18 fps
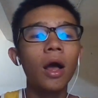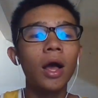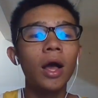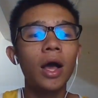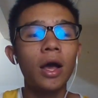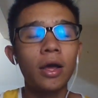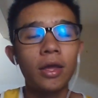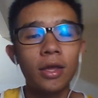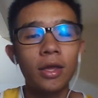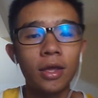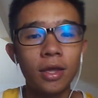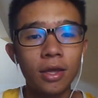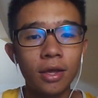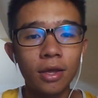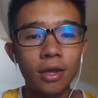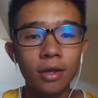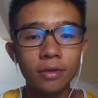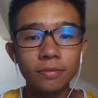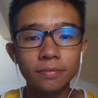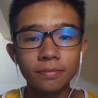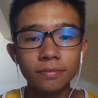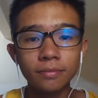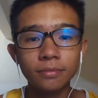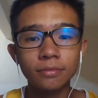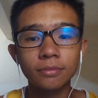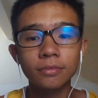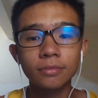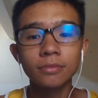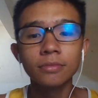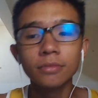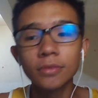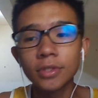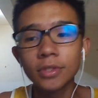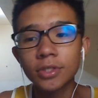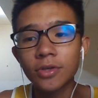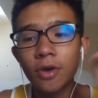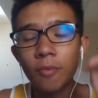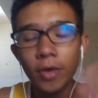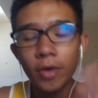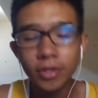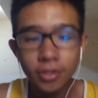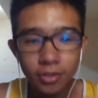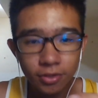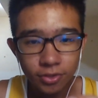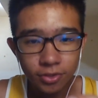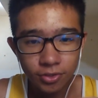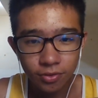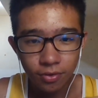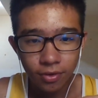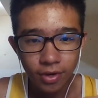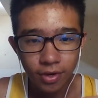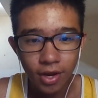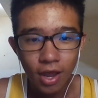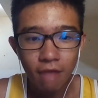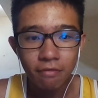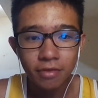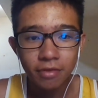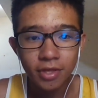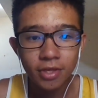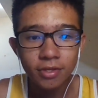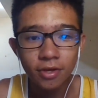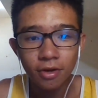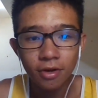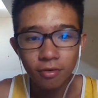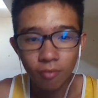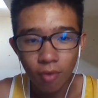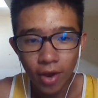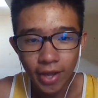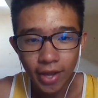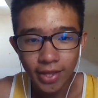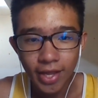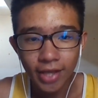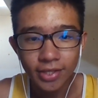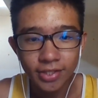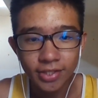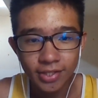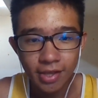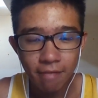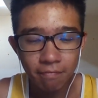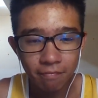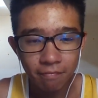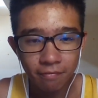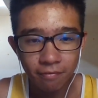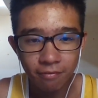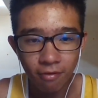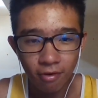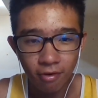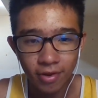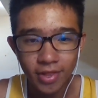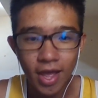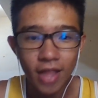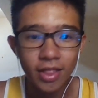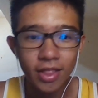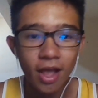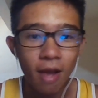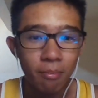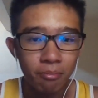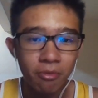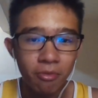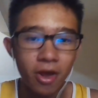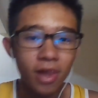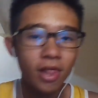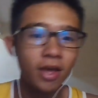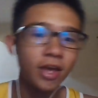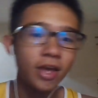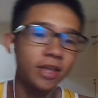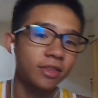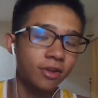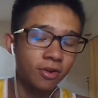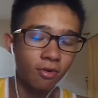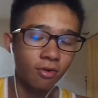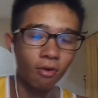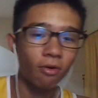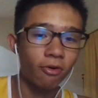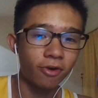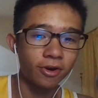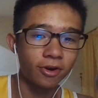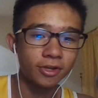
I went into the store, everything turned white except for that umbrella in the corner.